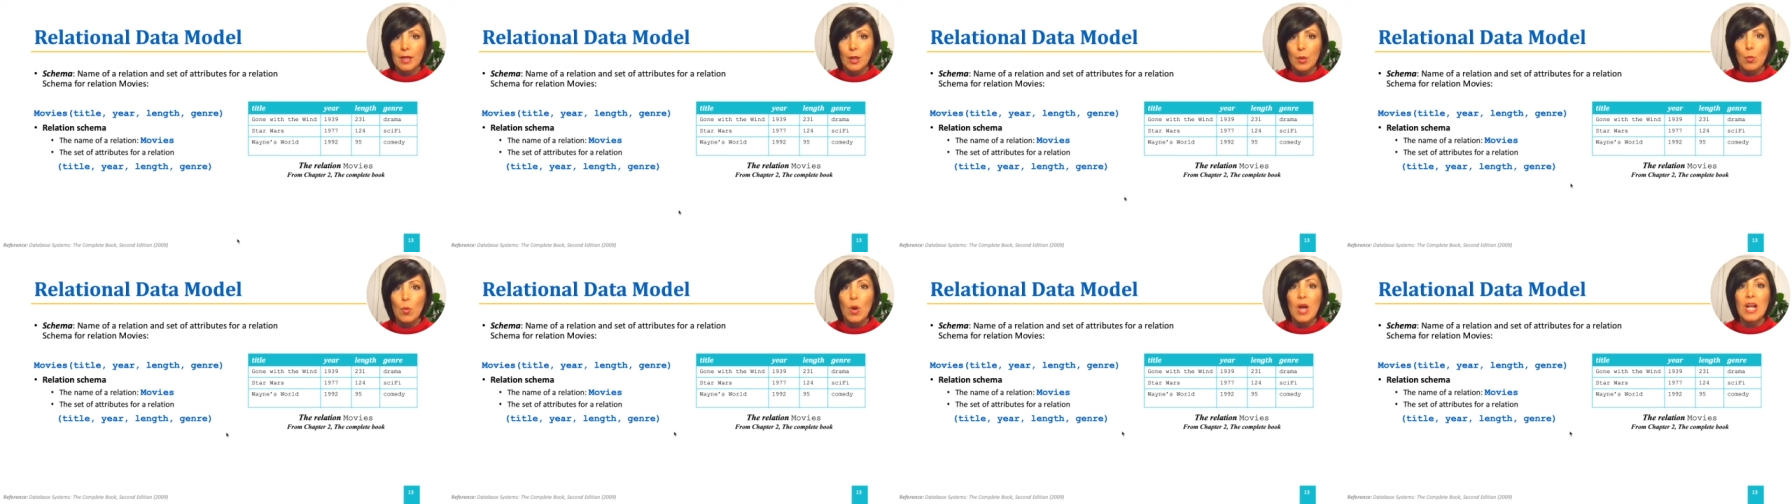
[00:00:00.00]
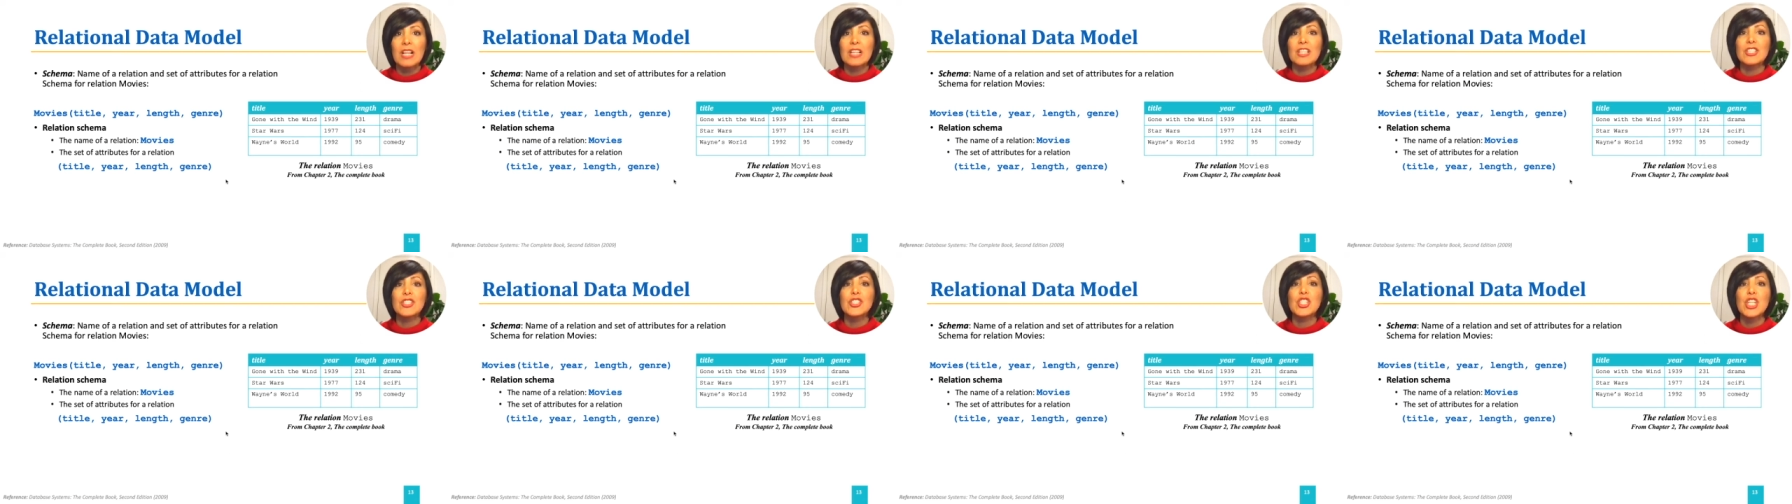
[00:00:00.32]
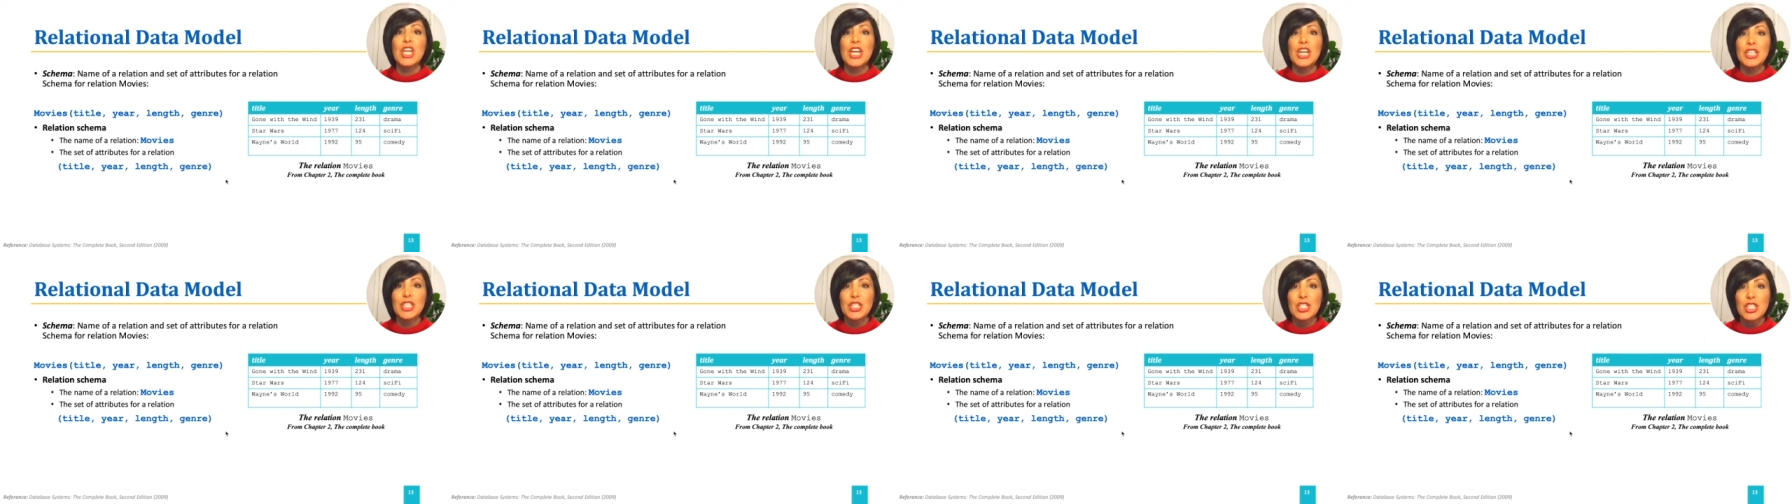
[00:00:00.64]
While
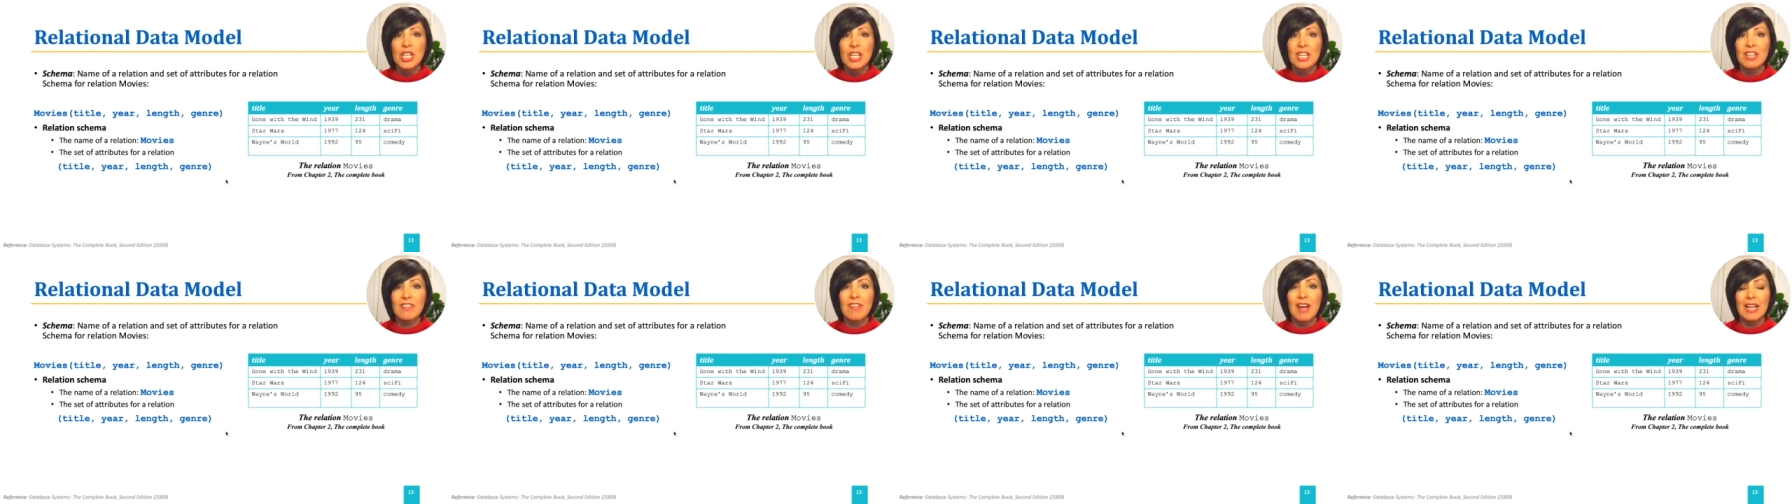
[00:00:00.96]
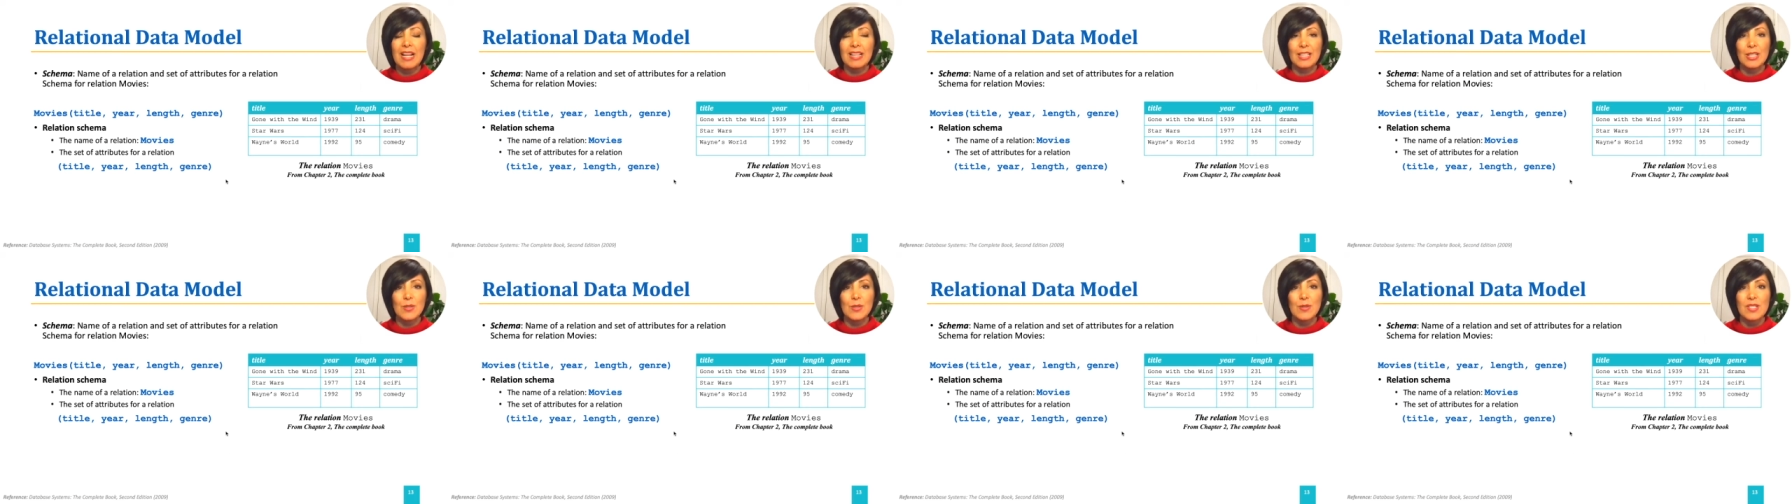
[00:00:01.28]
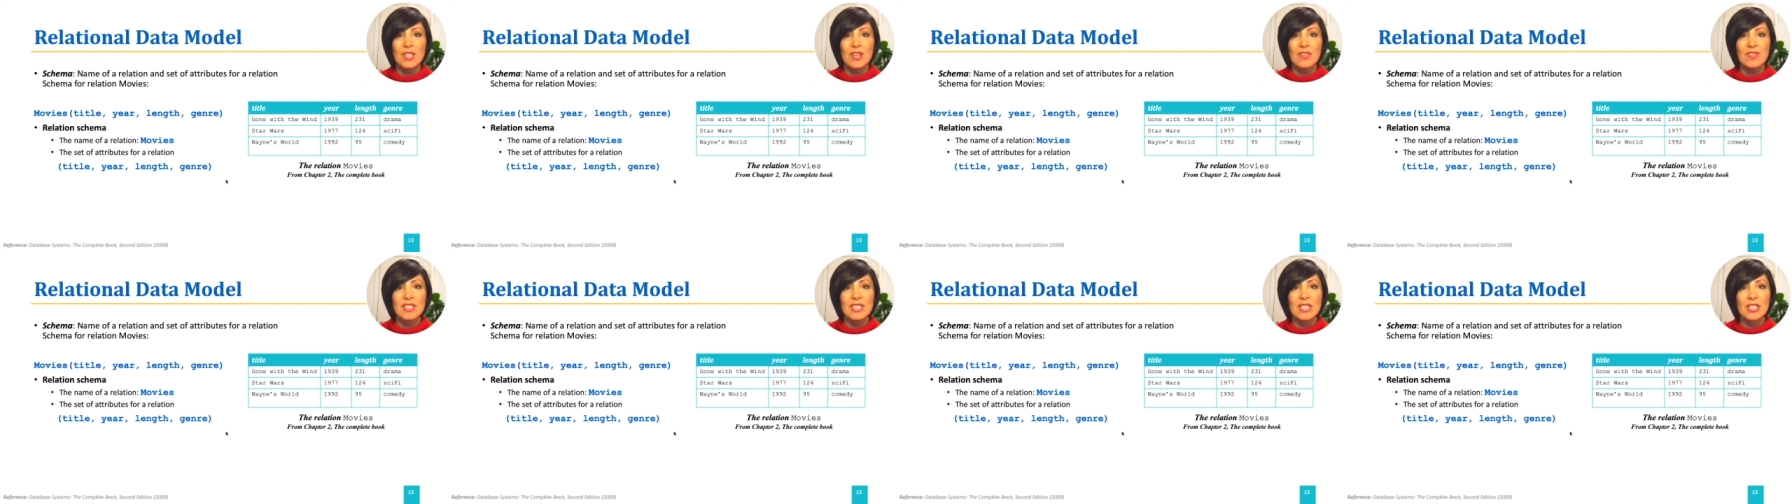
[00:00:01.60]
changing values of